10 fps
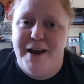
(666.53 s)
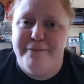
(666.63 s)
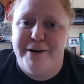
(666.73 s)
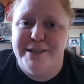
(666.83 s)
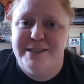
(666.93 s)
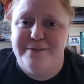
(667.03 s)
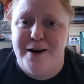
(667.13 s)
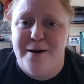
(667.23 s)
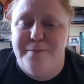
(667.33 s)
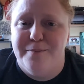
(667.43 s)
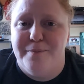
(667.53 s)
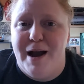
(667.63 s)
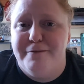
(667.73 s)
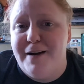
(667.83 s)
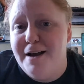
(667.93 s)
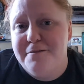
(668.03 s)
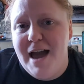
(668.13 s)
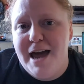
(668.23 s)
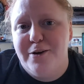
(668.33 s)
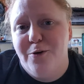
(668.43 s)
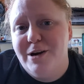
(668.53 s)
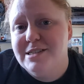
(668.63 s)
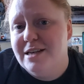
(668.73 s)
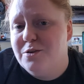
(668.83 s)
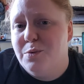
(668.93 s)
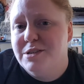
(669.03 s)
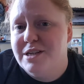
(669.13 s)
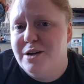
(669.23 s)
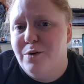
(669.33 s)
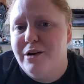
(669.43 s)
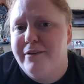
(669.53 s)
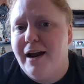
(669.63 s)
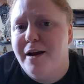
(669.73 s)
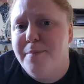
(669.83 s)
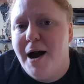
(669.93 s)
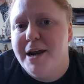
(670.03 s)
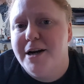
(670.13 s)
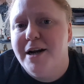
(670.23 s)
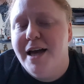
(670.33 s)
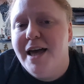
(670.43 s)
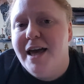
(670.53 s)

favorites from my 5 categories at the Wizarding World of Harry Potter.